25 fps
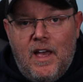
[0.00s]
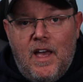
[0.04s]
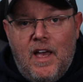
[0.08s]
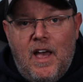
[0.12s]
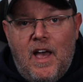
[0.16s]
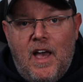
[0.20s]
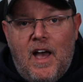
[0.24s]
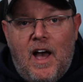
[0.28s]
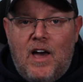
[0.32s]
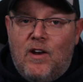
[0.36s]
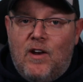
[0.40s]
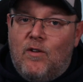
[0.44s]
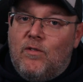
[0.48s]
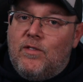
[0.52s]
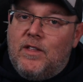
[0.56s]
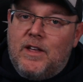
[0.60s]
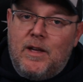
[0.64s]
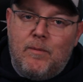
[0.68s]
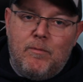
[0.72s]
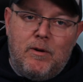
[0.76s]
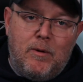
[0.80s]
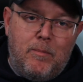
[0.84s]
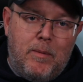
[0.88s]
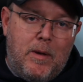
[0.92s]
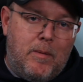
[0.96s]
I don't think I'm
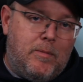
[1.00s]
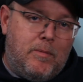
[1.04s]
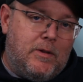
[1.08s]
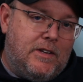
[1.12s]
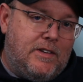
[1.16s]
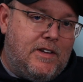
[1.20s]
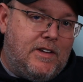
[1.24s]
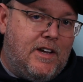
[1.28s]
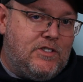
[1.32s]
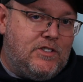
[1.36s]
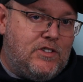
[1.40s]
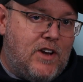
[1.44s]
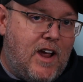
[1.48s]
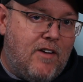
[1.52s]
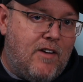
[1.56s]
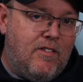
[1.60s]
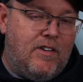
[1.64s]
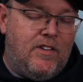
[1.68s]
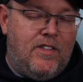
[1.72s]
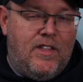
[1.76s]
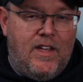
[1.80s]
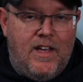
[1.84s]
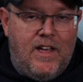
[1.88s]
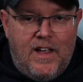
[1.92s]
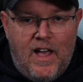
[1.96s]
going to be able to touch
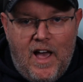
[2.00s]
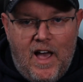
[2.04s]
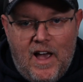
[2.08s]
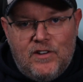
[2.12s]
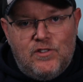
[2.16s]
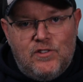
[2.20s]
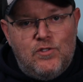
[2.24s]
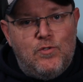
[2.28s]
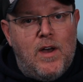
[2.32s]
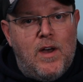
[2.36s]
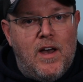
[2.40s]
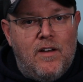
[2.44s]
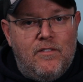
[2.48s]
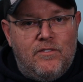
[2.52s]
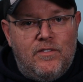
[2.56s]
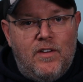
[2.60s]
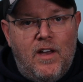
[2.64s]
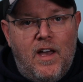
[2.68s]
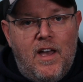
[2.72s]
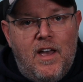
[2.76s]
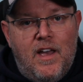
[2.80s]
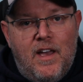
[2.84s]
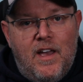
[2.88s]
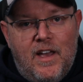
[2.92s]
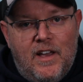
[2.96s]
everything. I do have
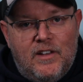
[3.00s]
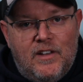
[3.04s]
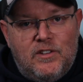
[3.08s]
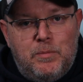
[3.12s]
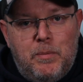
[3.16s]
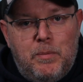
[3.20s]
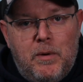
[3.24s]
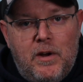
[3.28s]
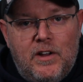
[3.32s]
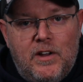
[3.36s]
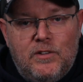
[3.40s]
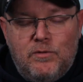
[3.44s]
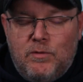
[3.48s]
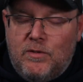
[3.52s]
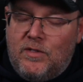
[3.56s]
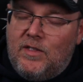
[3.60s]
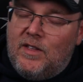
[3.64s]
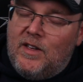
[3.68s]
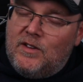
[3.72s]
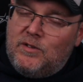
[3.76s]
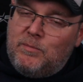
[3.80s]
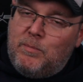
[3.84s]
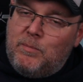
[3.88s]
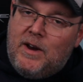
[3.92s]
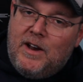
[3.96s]
experience with
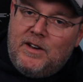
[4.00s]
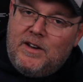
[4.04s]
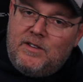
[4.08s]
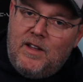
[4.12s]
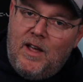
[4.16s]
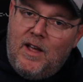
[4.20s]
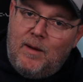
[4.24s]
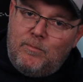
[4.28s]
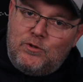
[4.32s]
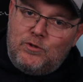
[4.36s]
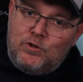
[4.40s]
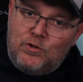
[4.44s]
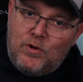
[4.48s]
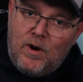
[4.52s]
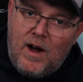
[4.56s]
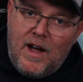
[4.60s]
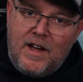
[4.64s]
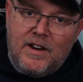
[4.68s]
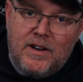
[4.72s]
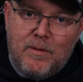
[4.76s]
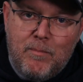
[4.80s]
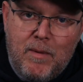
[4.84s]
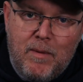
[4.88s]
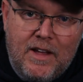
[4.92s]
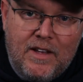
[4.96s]
this, but I, am trying
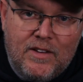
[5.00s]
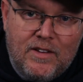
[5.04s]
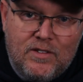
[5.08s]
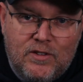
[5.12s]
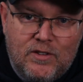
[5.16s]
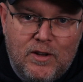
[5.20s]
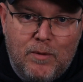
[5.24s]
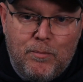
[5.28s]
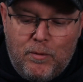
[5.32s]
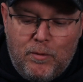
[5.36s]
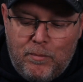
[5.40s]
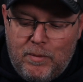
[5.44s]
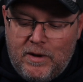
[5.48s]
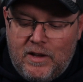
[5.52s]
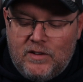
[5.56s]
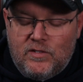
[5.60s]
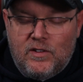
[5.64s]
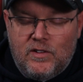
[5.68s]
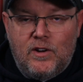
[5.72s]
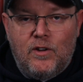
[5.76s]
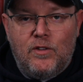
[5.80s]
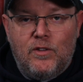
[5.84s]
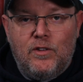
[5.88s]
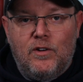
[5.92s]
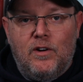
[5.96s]
to make it simple because I
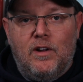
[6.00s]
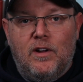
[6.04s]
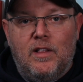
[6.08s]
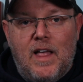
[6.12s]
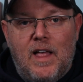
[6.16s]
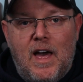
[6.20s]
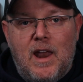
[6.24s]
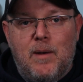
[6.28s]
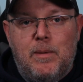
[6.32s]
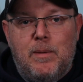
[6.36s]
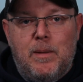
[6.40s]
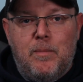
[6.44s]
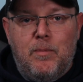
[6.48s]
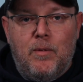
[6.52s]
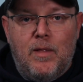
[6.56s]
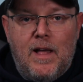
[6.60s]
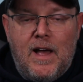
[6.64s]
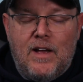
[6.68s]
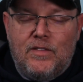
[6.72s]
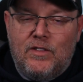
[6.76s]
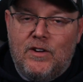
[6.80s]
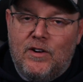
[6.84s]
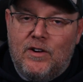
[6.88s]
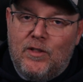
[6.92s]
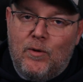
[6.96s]
know there are a lot of people out
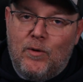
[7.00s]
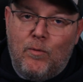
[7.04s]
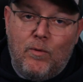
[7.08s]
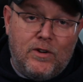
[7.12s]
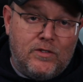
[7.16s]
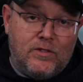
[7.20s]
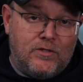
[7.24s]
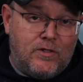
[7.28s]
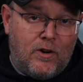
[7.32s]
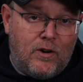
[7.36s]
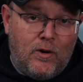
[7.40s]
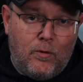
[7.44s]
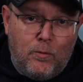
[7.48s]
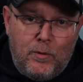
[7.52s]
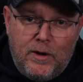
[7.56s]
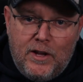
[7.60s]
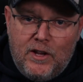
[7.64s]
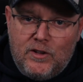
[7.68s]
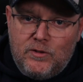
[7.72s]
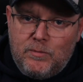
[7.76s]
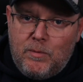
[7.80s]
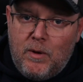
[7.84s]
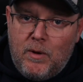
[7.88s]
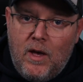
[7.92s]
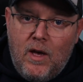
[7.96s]
there that want to start a
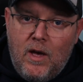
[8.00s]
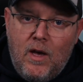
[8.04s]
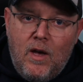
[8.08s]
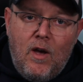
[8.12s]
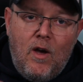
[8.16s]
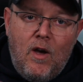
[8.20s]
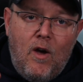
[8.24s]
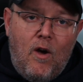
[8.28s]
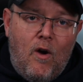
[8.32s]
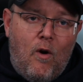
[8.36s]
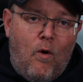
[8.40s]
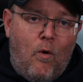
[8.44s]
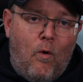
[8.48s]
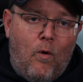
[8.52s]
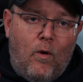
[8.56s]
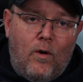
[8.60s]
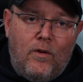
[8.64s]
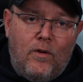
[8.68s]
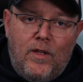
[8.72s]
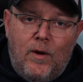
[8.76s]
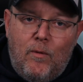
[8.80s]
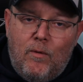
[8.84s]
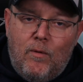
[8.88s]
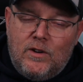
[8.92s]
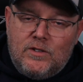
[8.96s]
WISP or
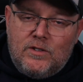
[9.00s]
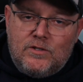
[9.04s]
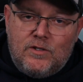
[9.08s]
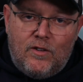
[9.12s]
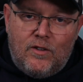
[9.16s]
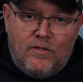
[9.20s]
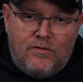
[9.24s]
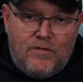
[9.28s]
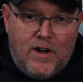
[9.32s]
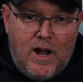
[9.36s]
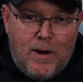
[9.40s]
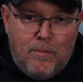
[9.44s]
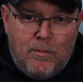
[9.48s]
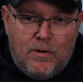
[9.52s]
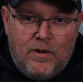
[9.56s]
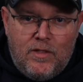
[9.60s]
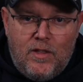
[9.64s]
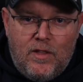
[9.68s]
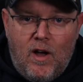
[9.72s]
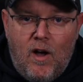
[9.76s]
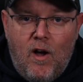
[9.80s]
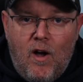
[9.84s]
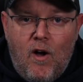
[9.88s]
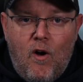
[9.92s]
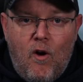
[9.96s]
they want to start fiber to the
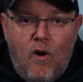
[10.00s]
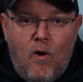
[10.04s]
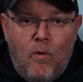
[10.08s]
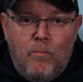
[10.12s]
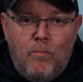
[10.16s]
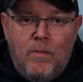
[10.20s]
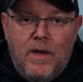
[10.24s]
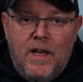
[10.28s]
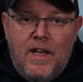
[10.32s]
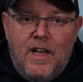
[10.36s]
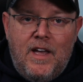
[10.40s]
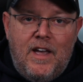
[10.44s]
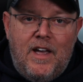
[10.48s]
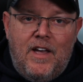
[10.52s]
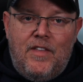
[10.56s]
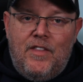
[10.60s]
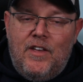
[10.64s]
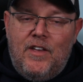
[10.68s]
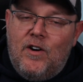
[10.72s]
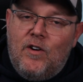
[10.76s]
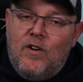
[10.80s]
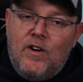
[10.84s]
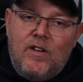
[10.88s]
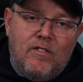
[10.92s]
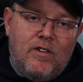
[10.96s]
home and they
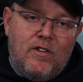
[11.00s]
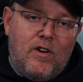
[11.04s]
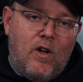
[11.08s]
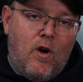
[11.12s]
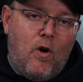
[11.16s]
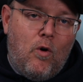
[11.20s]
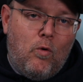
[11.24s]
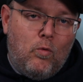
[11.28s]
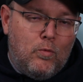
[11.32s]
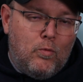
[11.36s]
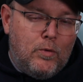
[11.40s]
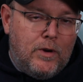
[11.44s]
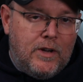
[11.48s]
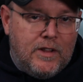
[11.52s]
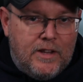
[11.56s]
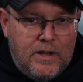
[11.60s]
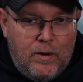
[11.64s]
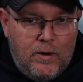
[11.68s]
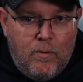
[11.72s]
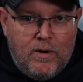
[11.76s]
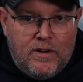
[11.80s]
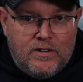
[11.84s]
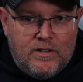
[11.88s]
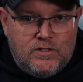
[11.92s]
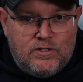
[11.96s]
don't even know really
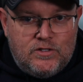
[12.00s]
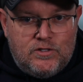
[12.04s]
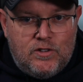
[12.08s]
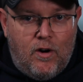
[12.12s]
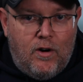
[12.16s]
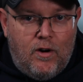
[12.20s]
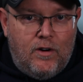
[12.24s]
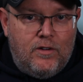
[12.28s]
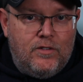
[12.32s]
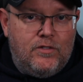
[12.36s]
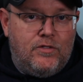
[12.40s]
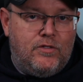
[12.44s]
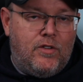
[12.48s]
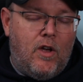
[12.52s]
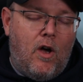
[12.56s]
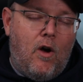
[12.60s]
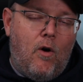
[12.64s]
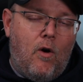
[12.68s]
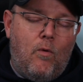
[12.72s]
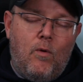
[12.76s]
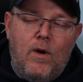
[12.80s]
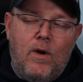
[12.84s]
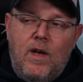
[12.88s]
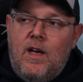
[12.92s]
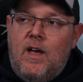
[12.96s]
where to start. So
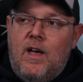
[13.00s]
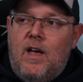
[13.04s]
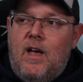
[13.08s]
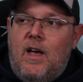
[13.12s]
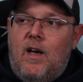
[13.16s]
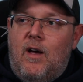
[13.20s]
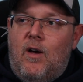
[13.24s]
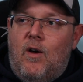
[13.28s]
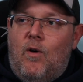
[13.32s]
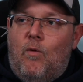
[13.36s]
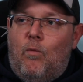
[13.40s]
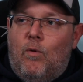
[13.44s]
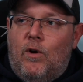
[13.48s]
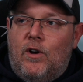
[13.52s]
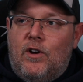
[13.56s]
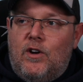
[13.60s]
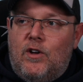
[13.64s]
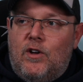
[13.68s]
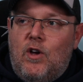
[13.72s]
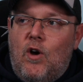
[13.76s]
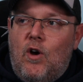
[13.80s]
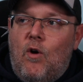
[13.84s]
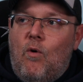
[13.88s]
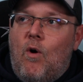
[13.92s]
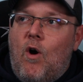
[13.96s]
we're going to
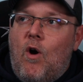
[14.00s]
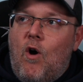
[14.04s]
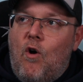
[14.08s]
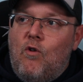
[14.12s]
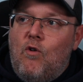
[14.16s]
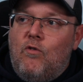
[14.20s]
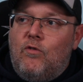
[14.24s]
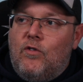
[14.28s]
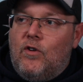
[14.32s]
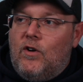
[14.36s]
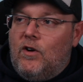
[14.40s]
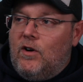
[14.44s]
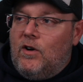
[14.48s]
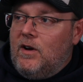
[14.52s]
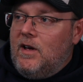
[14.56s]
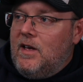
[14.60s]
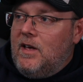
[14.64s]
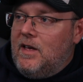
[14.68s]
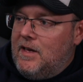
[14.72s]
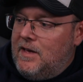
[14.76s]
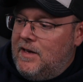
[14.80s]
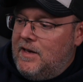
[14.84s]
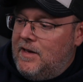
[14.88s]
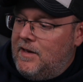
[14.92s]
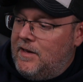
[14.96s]
go over
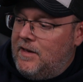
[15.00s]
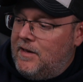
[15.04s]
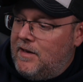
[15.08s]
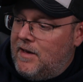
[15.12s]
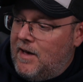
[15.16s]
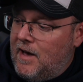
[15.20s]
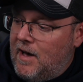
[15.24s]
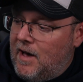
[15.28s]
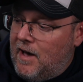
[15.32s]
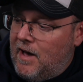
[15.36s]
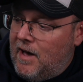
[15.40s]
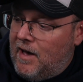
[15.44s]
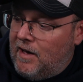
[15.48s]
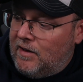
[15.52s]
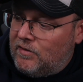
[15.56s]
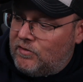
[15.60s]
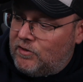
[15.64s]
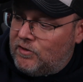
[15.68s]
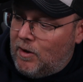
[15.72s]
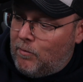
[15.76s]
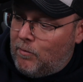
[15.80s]
uh, some